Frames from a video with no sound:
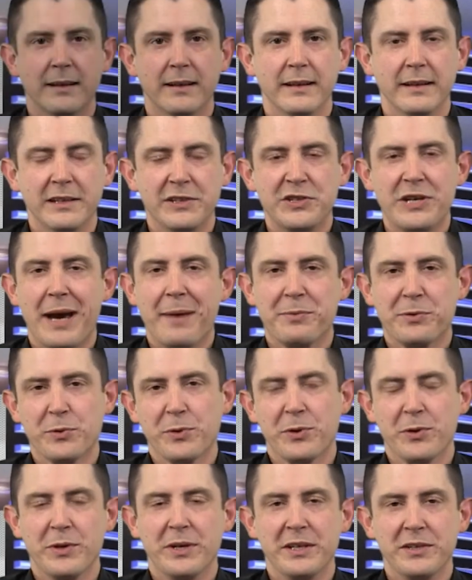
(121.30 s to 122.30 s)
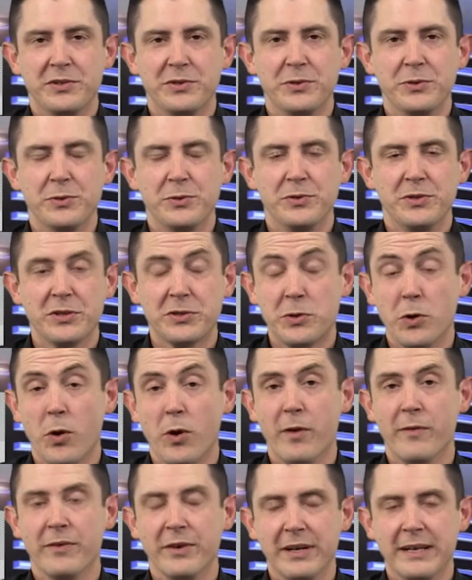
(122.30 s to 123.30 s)
In this chapter, we're going to just
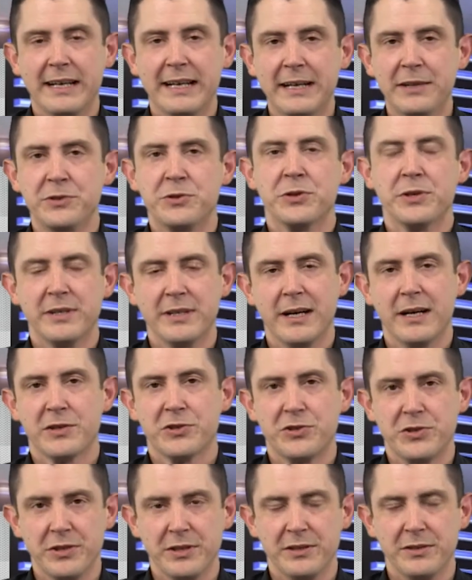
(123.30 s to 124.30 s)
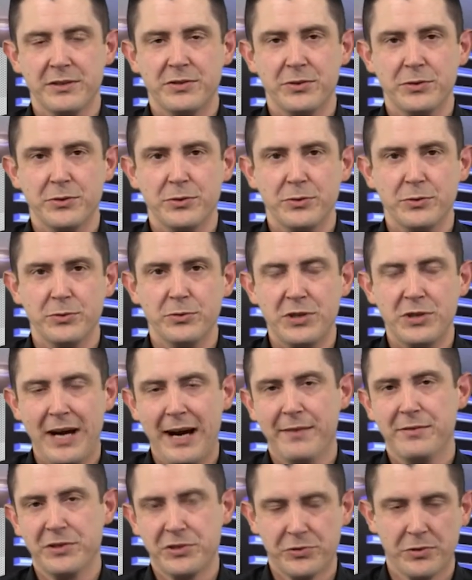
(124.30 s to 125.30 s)
go over an introduction to
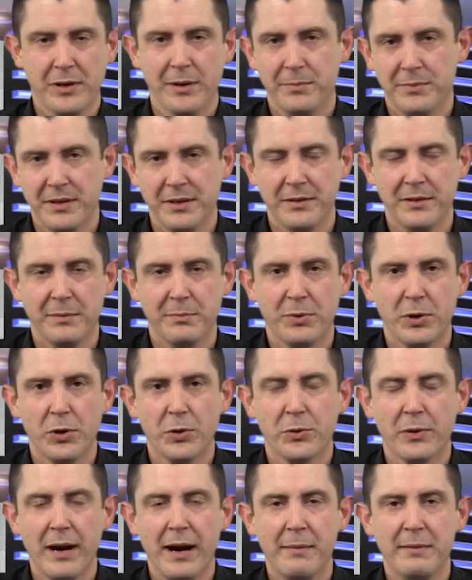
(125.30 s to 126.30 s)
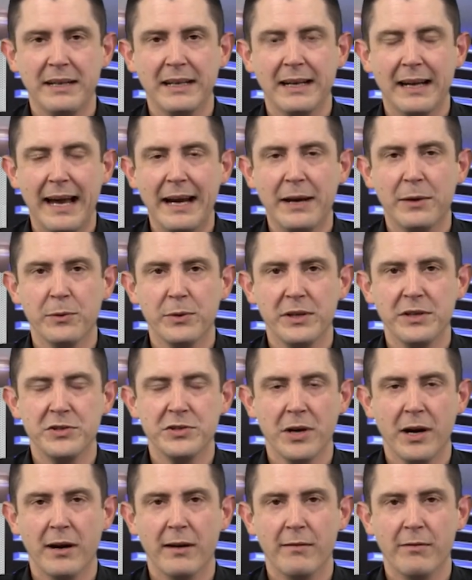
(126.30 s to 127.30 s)
JavaScript, the programming language
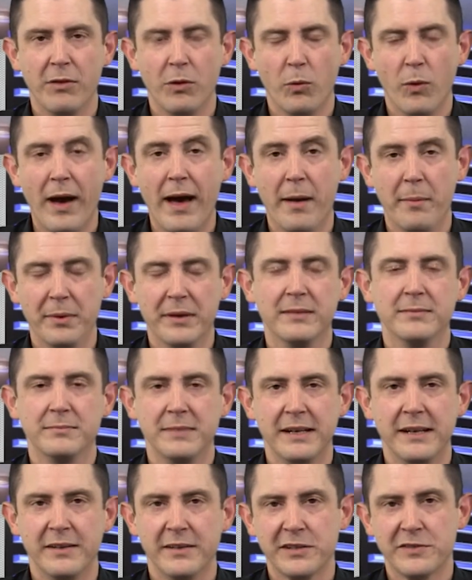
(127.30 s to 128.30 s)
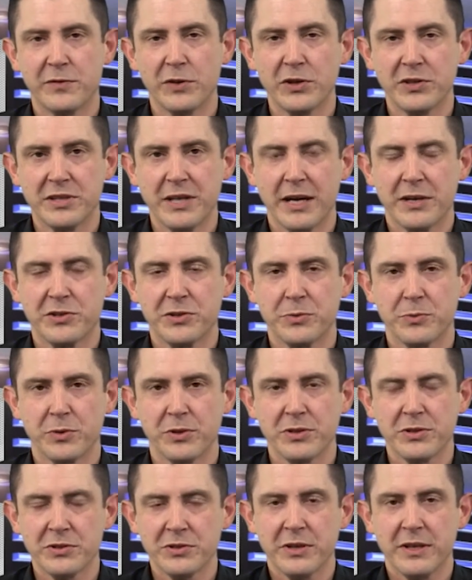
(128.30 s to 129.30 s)
of the web. And in this first section,
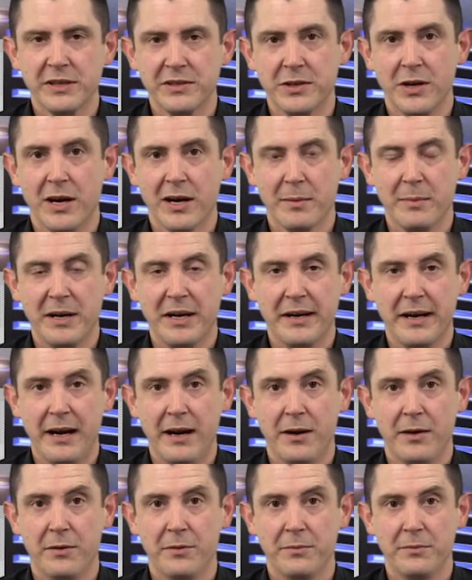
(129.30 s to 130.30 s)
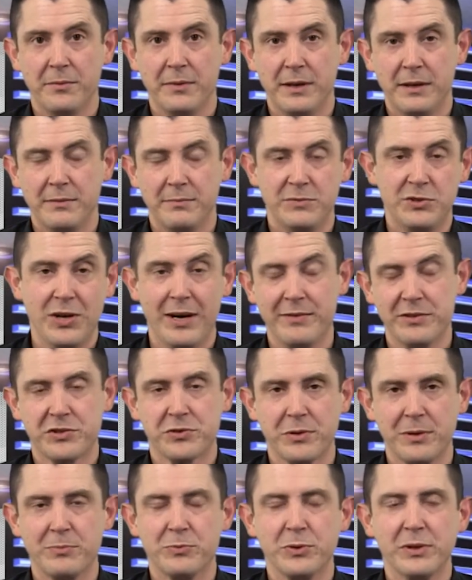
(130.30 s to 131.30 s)
we're just going to talk about how
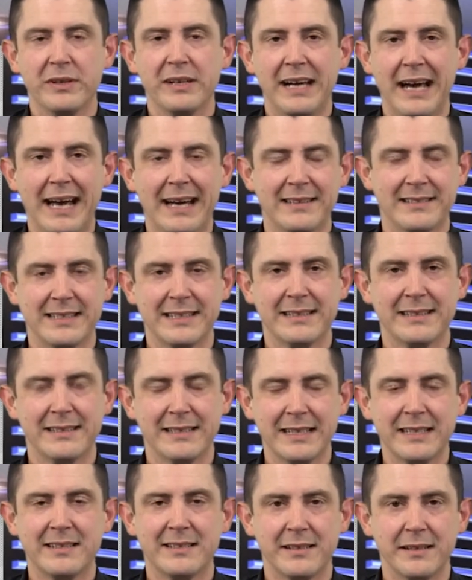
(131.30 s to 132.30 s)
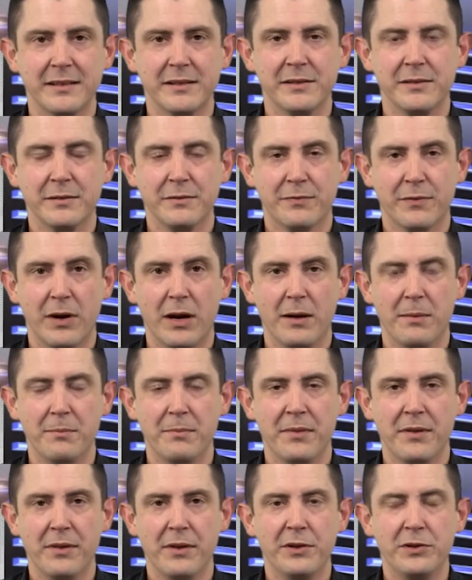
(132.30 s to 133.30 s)
JavaScript really has existed
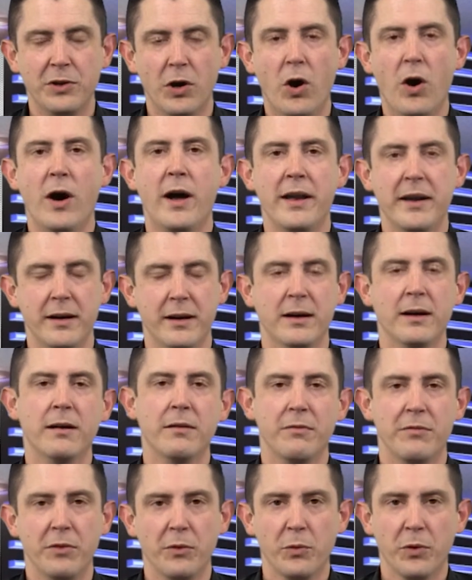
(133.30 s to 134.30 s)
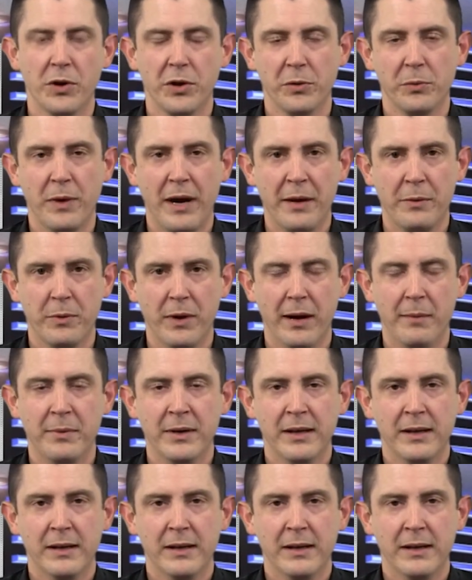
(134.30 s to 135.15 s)
from the dawn of the World Wide Web.